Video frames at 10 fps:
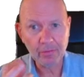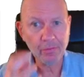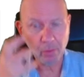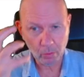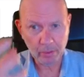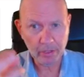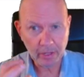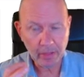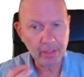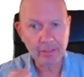forward, and,
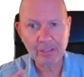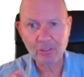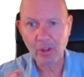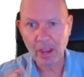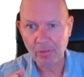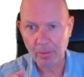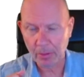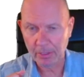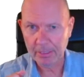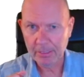and that, that's not
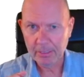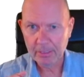everybody.